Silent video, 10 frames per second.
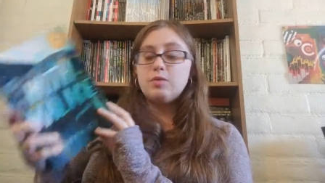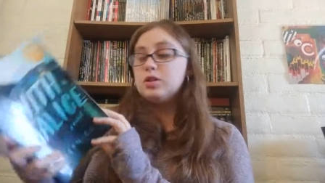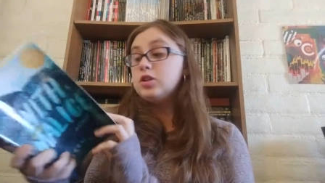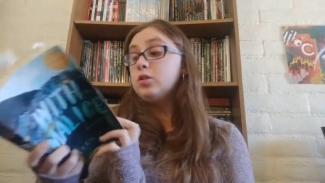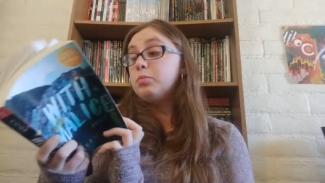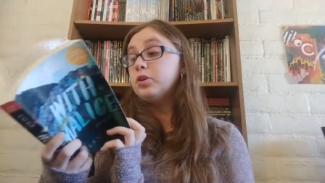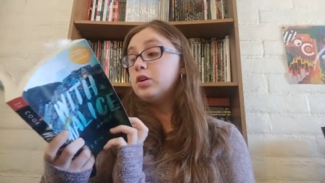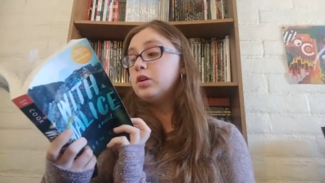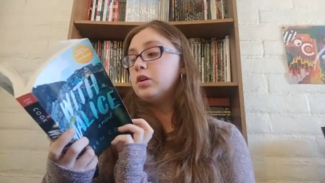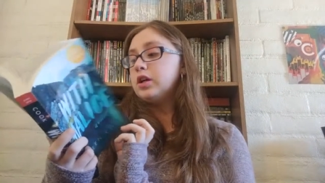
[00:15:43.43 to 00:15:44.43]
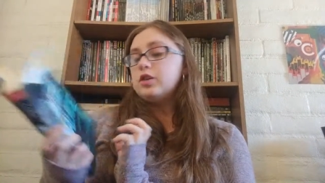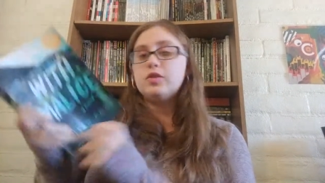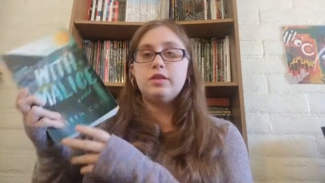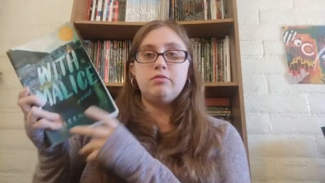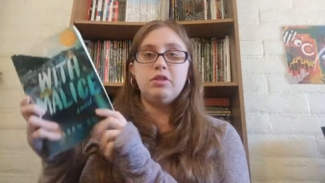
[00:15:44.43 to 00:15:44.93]
I was super
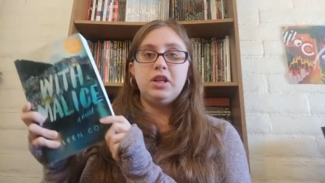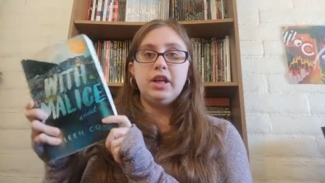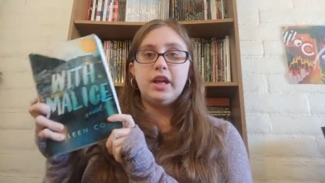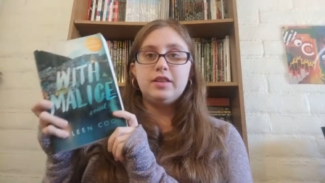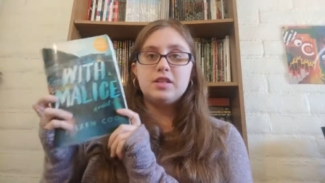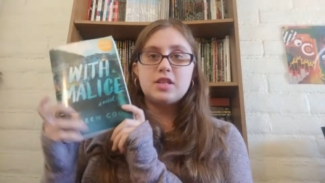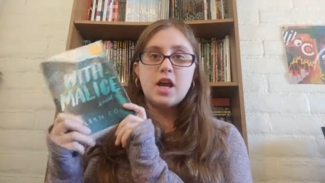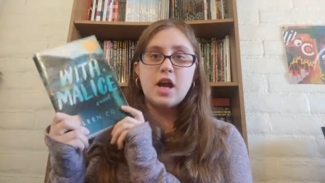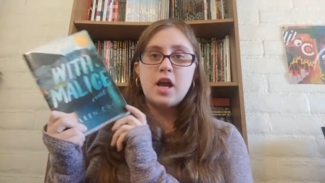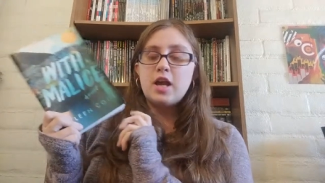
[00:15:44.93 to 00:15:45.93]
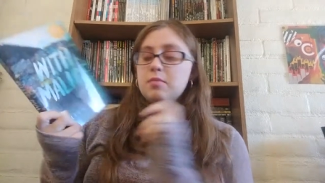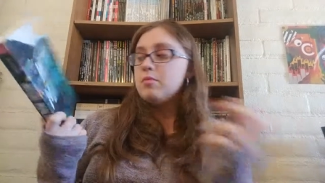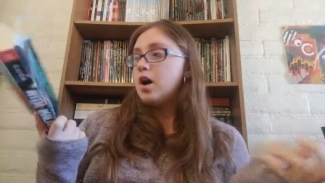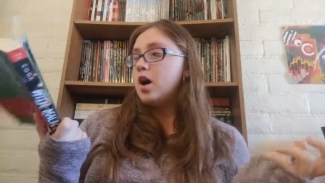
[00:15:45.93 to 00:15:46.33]
interested in reading it at the time,